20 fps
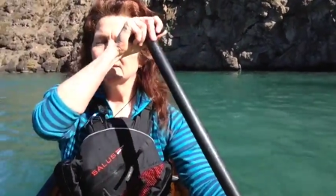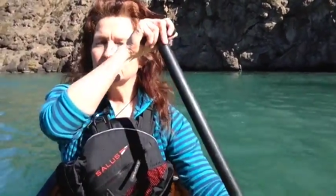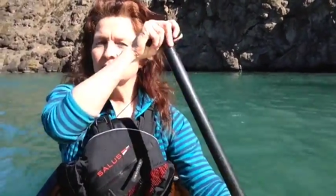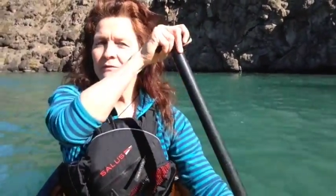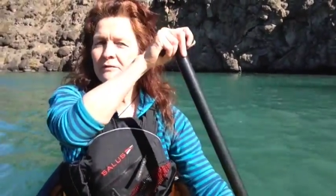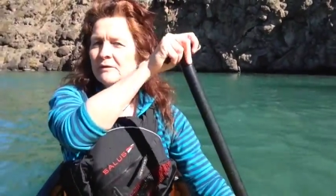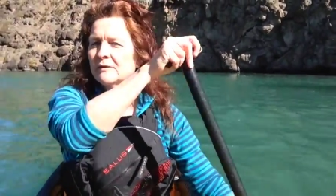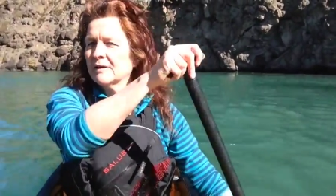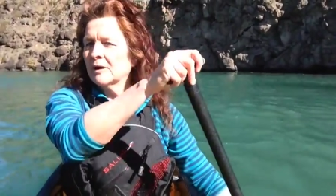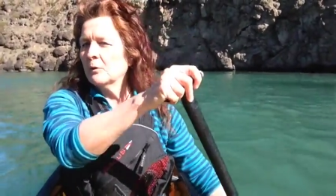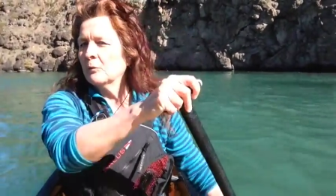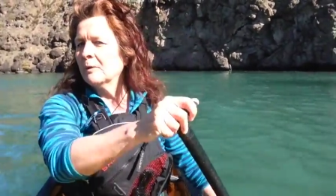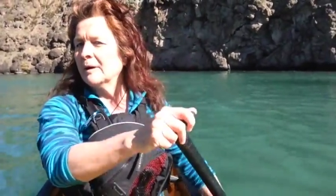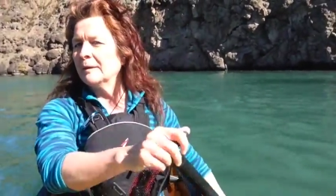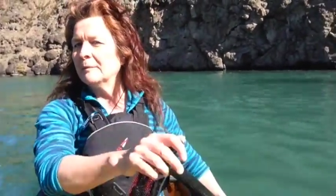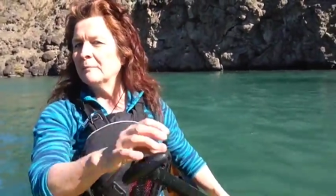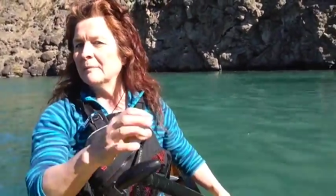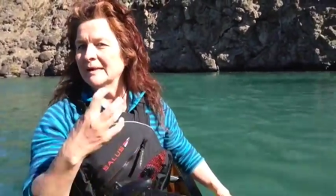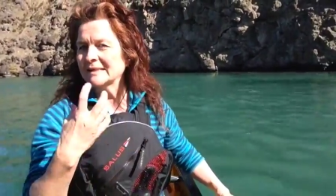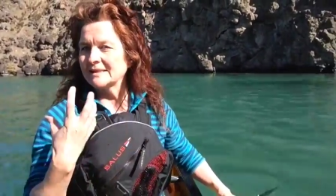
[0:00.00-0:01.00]
So if you've got
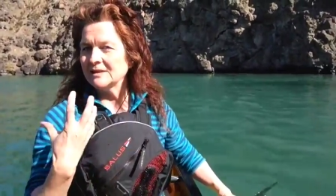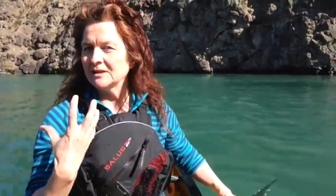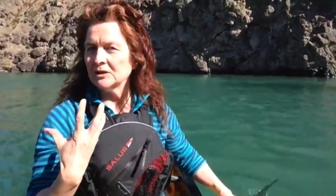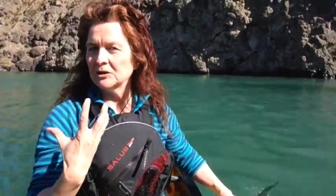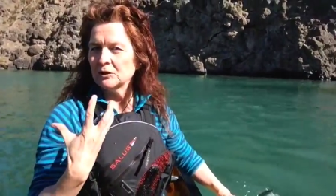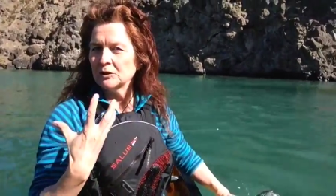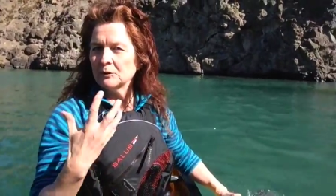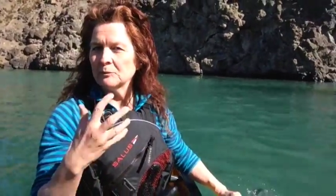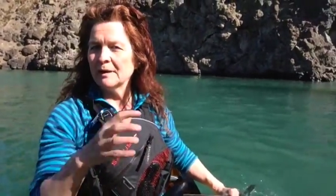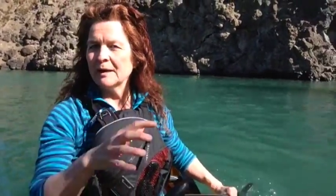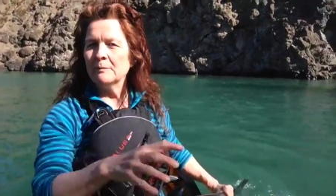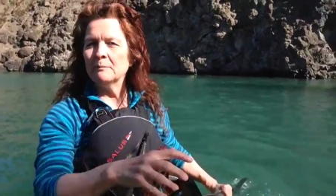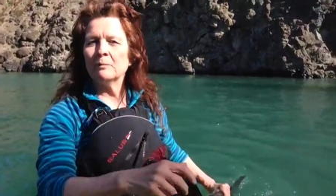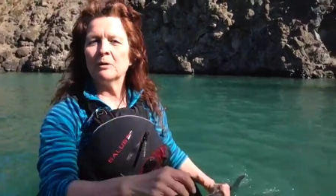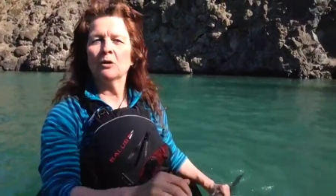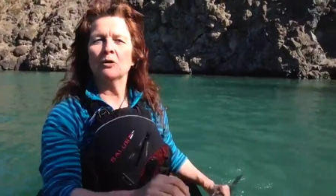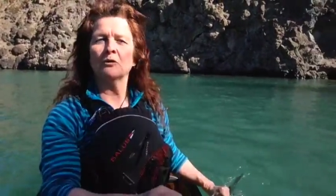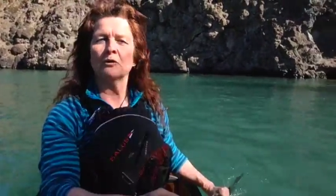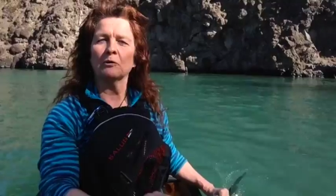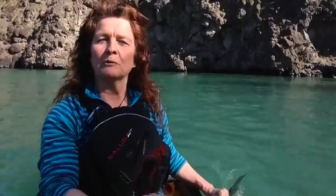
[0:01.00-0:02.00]
one muscle or one
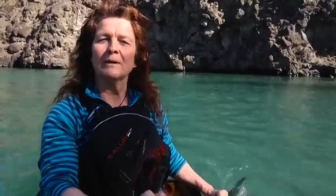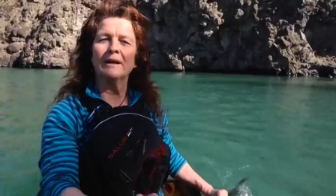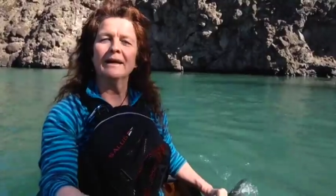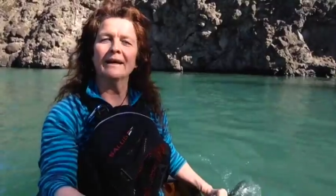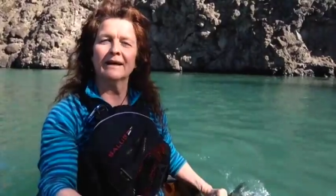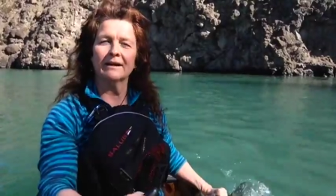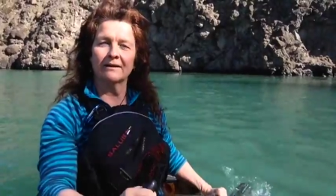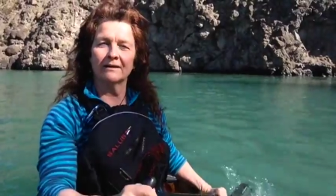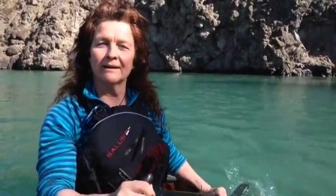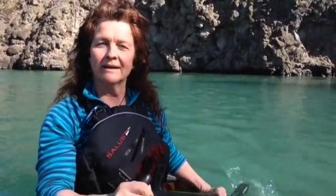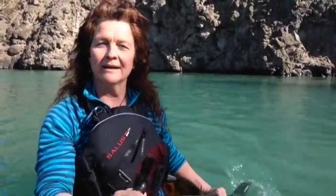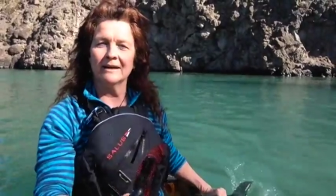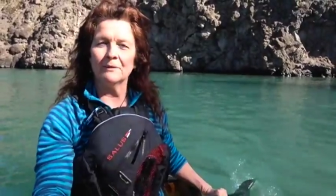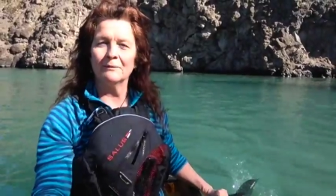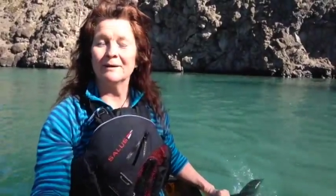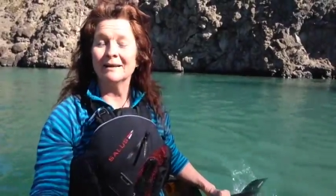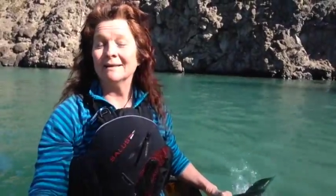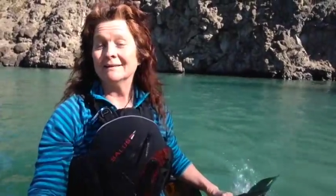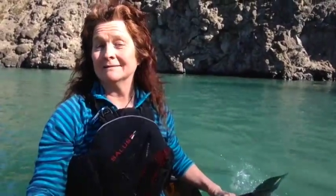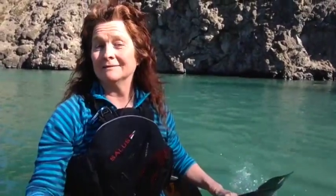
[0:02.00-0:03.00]
bone or one area,
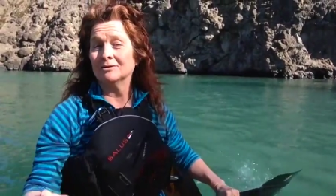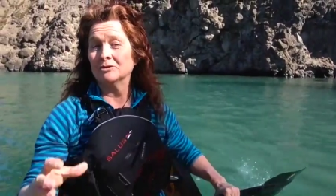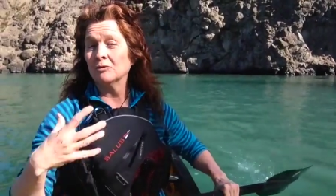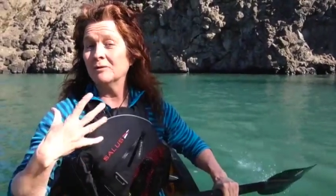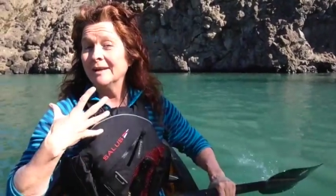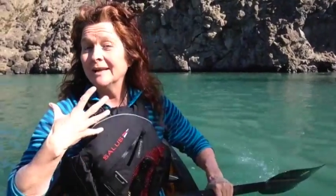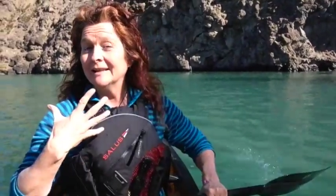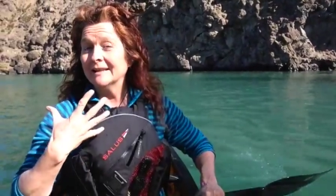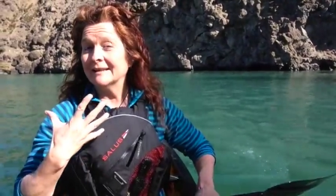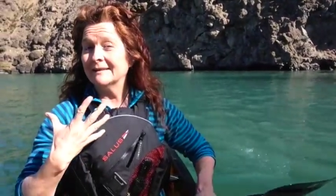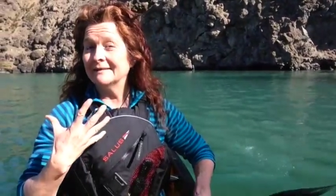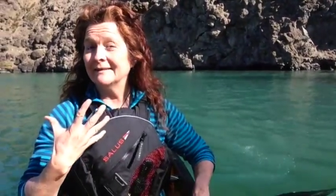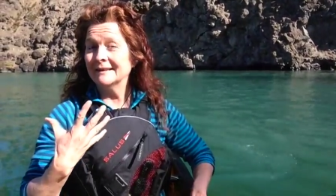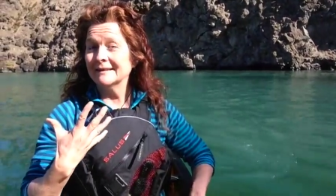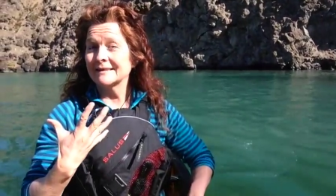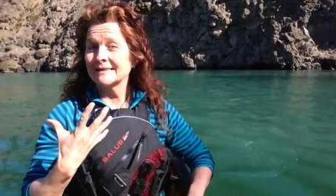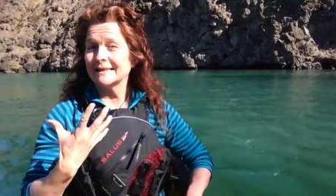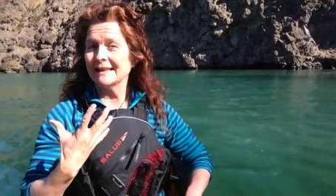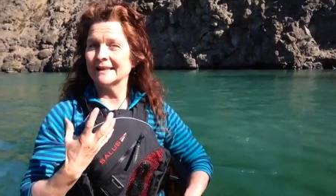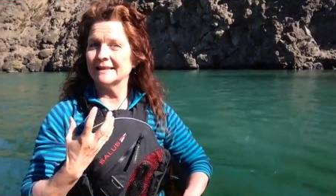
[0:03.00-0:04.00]
one joint that
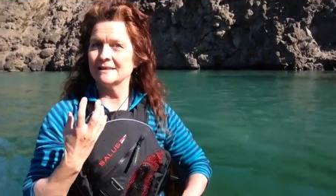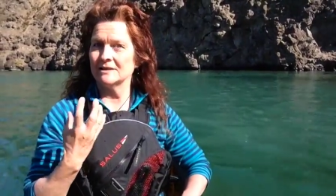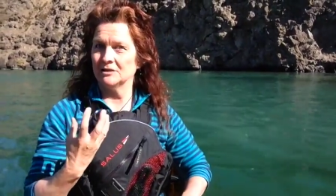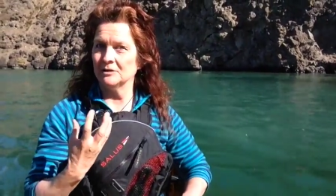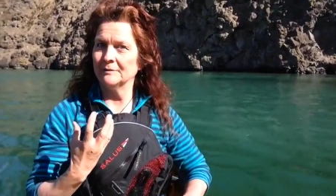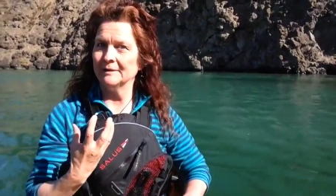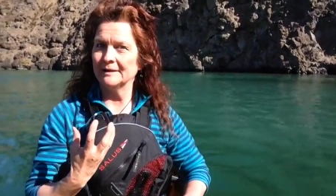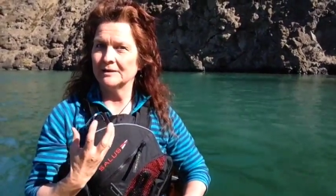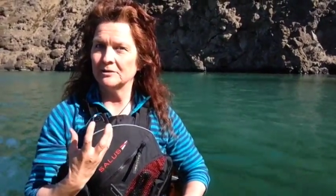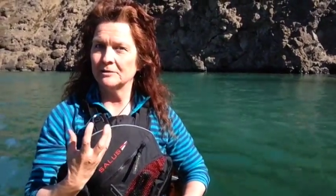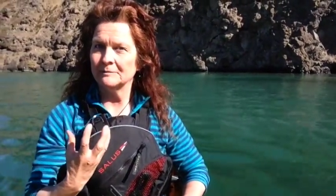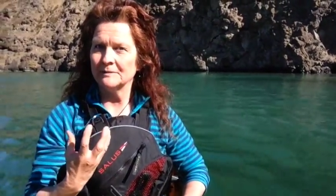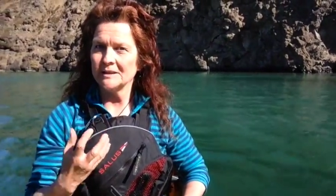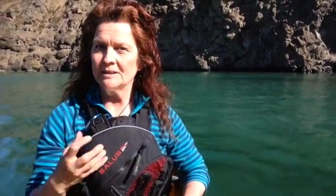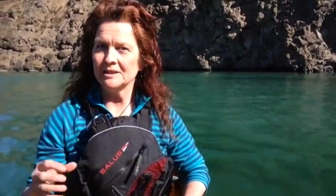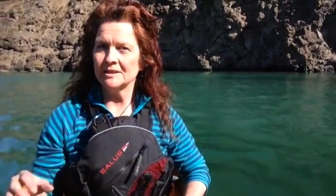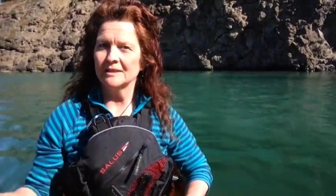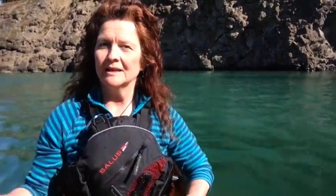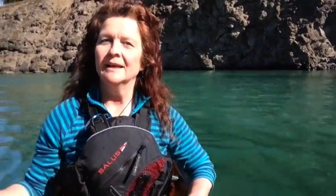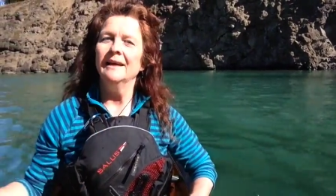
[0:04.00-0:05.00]
feels like it's doing too
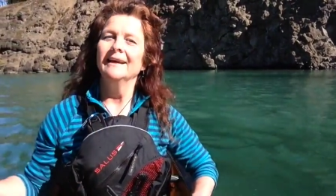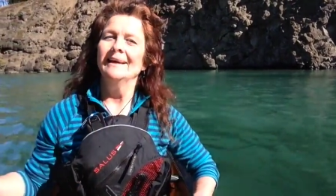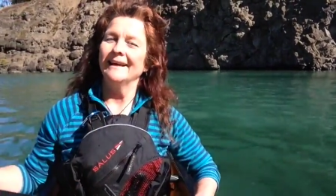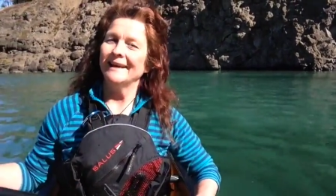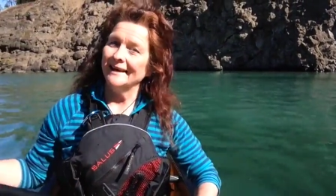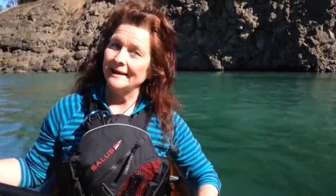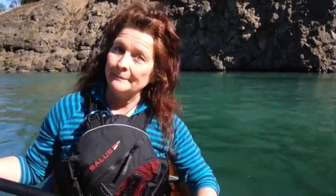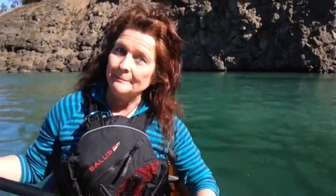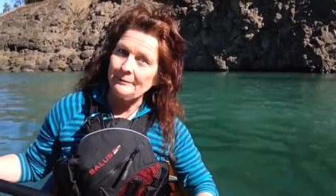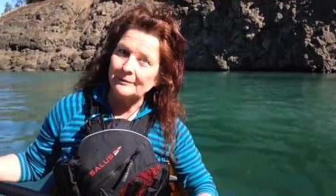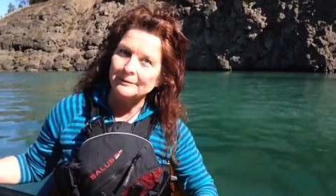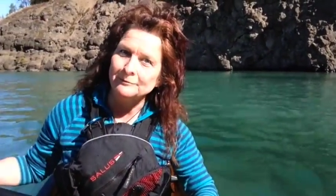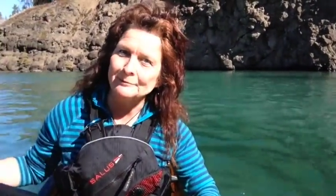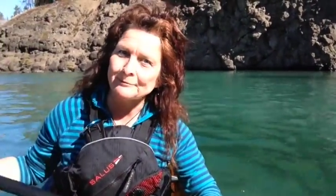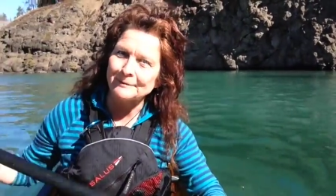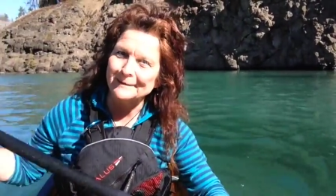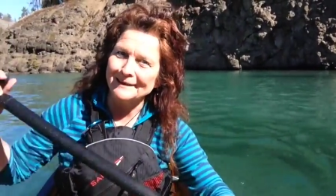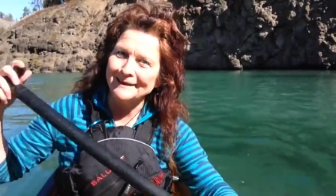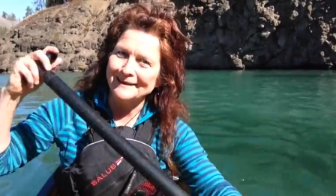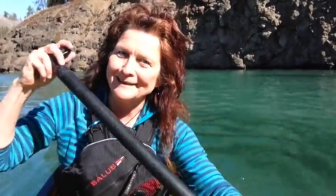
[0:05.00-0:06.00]
much, it
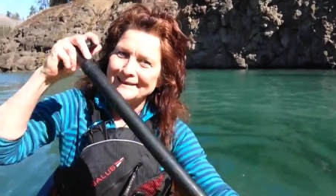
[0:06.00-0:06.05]
probably